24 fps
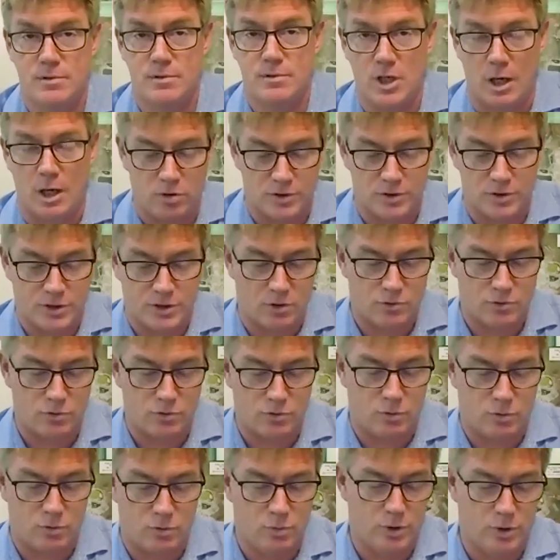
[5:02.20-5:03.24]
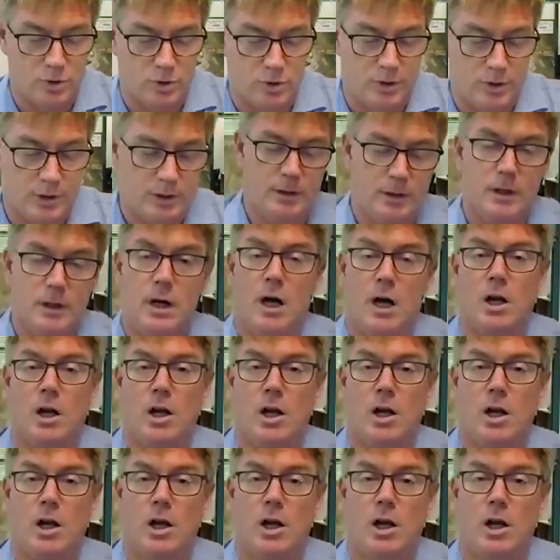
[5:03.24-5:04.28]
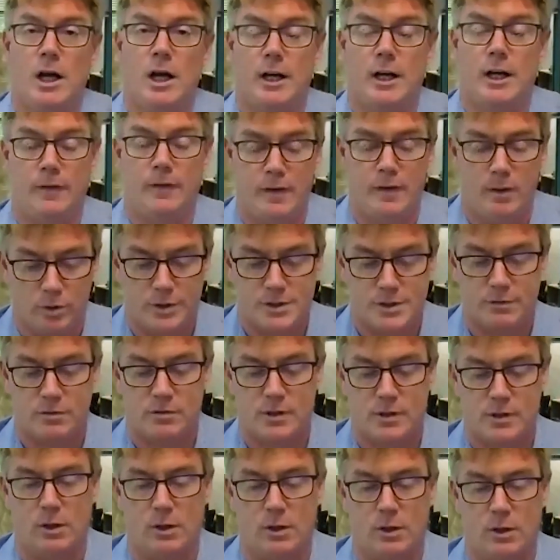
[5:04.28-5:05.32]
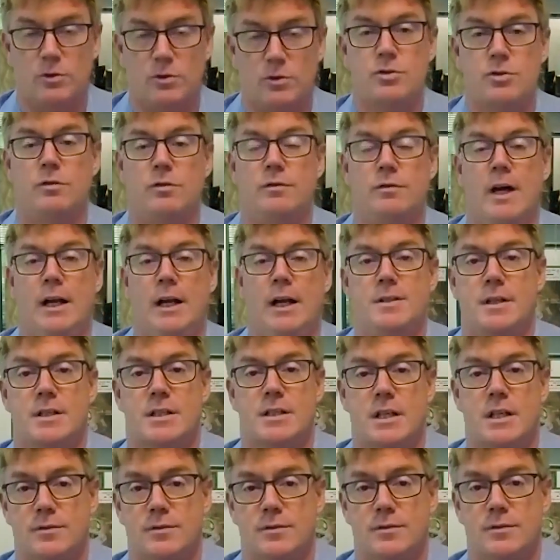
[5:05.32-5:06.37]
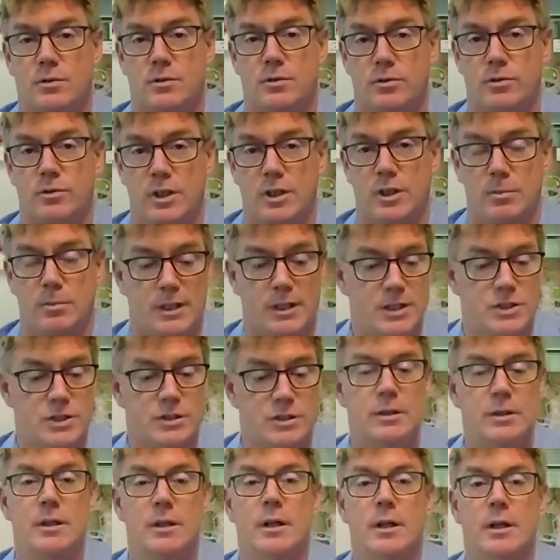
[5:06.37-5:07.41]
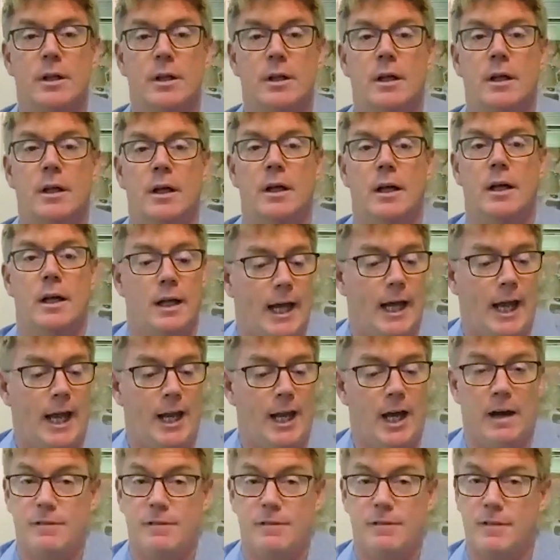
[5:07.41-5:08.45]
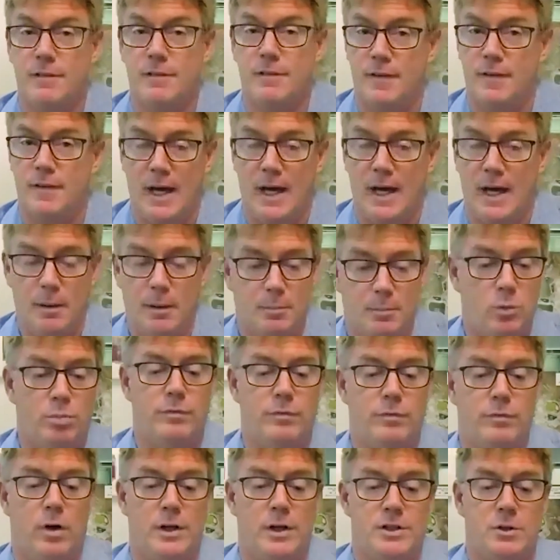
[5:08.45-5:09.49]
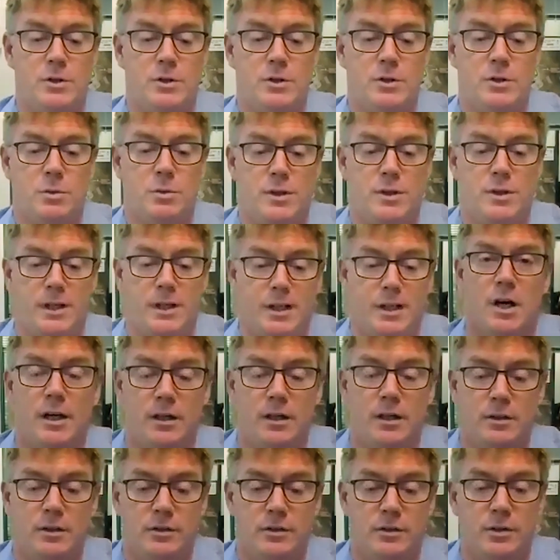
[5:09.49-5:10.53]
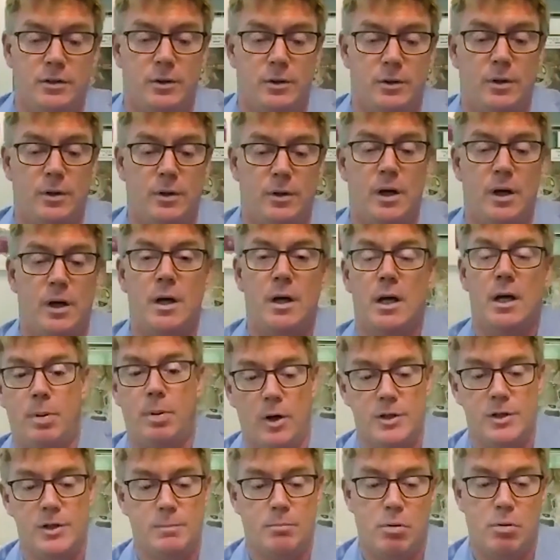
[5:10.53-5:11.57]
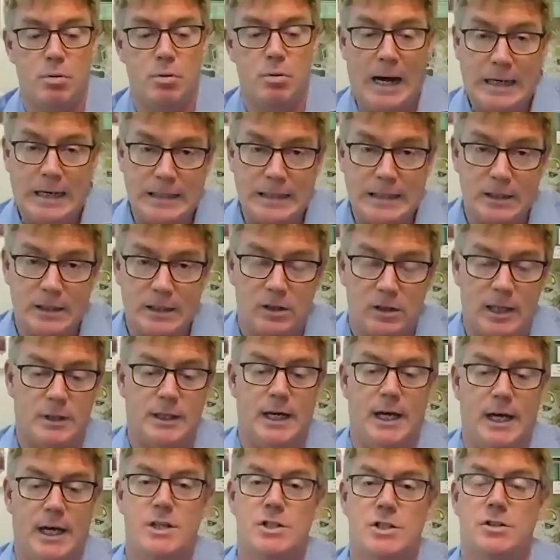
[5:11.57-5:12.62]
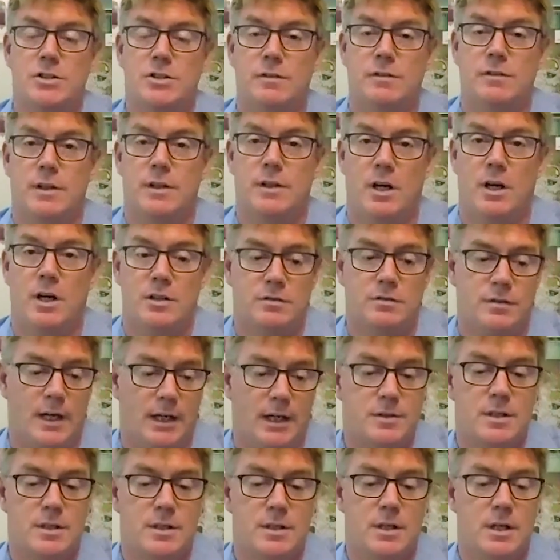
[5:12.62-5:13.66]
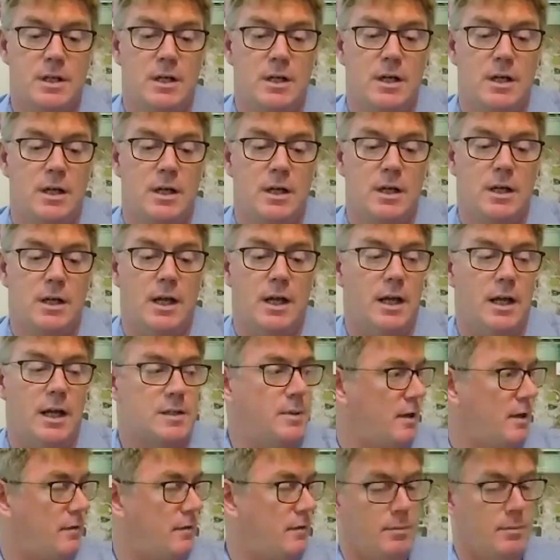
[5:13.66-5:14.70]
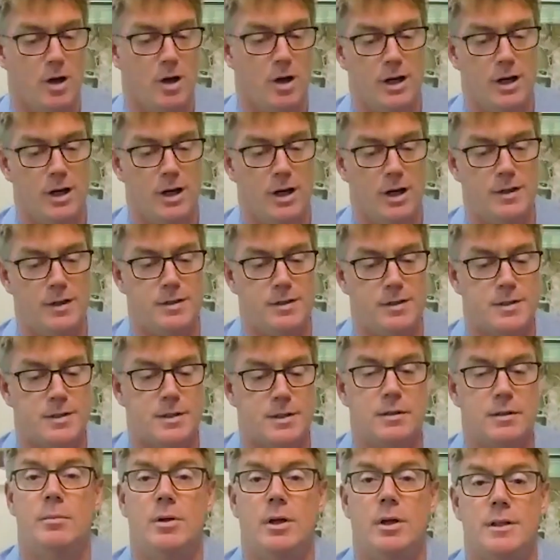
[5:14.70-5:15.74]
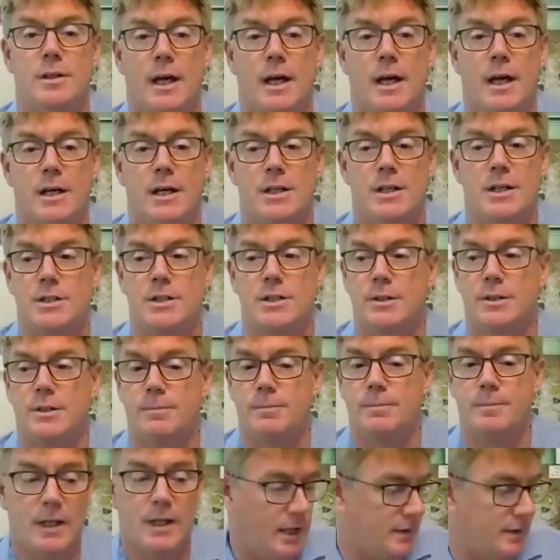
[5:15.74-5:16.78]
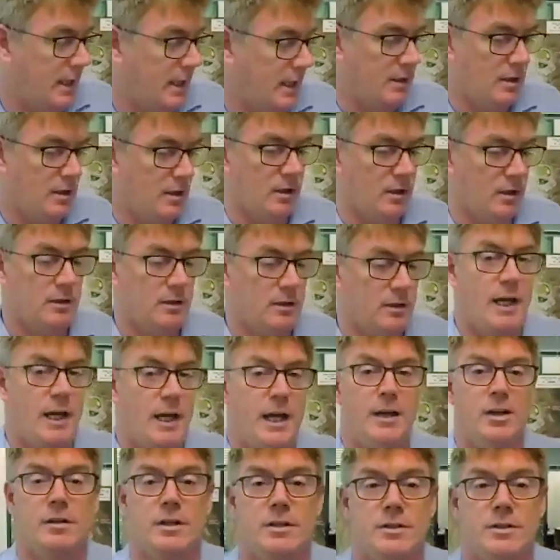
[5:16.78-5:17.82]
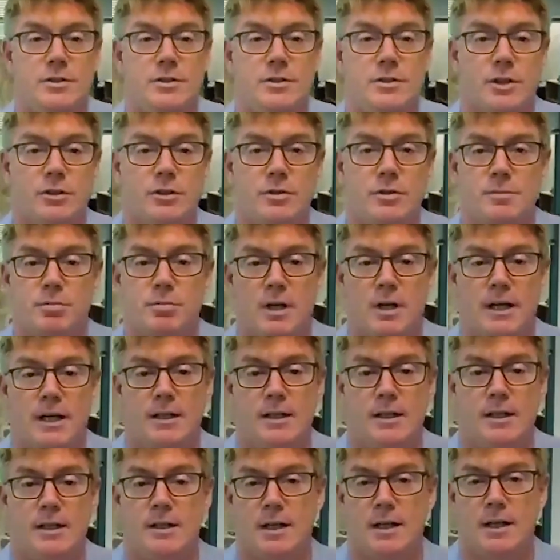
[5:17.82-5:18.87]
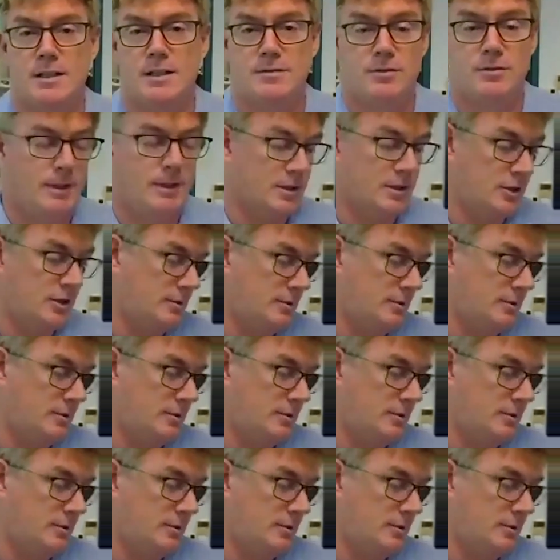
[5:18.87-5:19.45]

type of cross-cultural work, highlighting the importance of cultural values in successful rehabilitation, And after that, Peter will provide you with an insight into a proposed practical application of those values as part of the mine's rehabilitation. At that, I'll hand over to Chris Brady. Thanks very much.